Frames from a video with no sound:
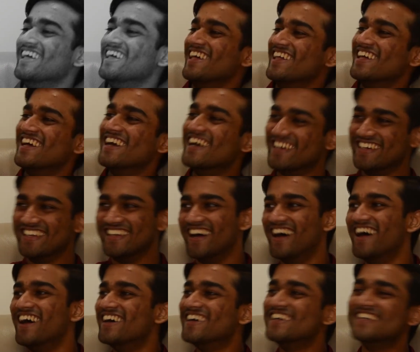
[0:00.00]
You
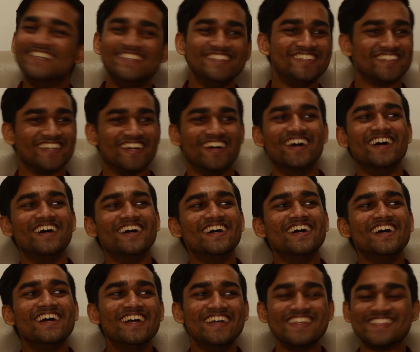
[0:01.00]
know, so
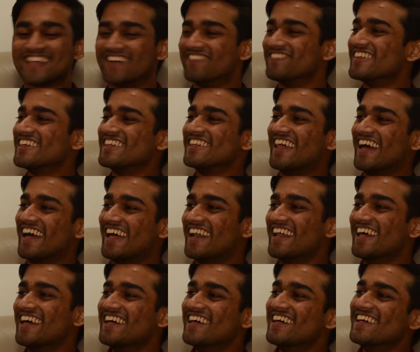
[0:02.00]
it's something that
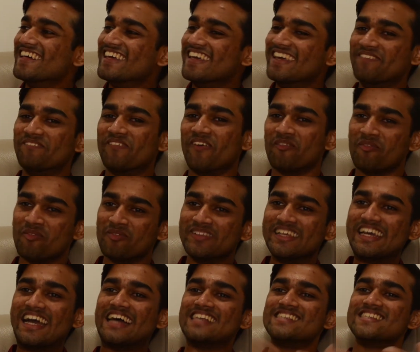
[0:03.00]
he
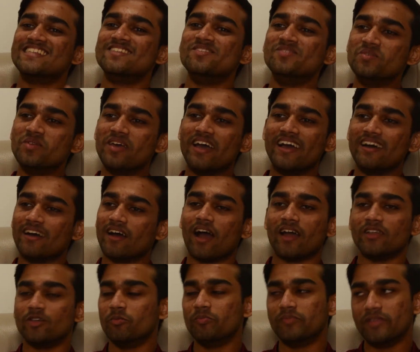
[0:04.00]
probably hasn't,
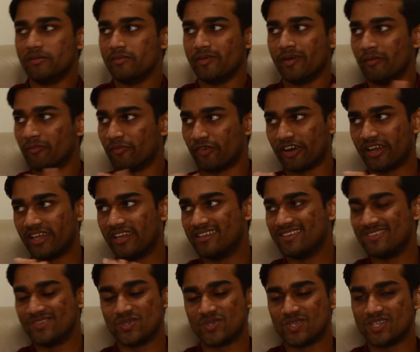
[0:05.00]
I don't blame him, right?
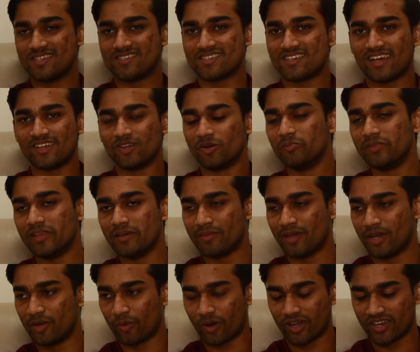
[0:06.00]
I don't blame
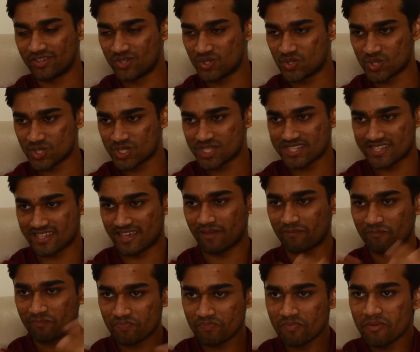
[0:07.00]
anyone, it's just that
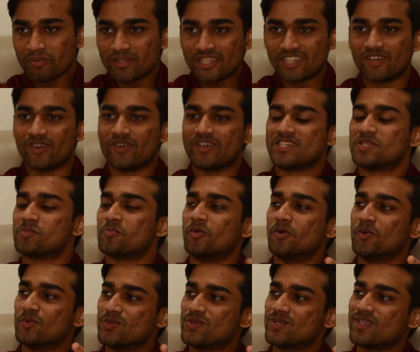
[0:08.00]
people are not
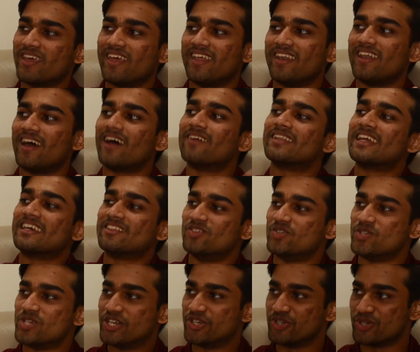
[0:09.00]
exposed, and I'd like to
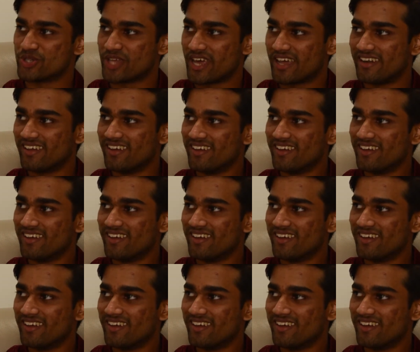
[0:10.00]
change that.